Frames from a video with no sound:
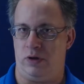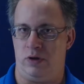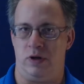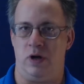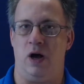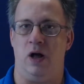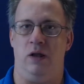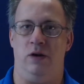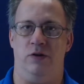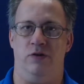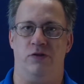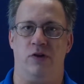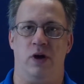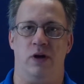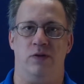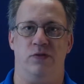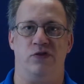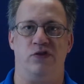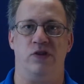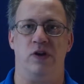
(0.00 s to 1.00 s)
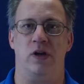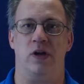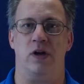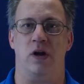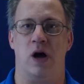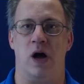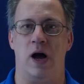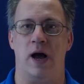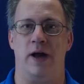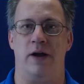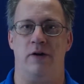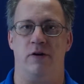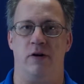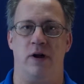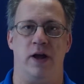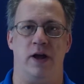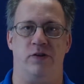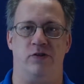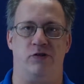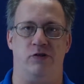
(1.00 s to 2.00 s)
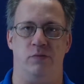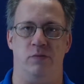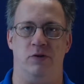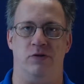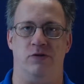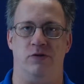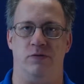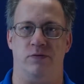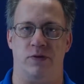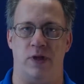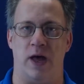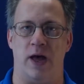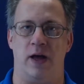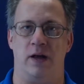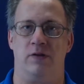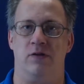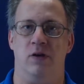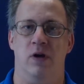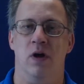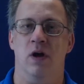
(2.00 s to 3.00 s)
I have seen higher estimates of that.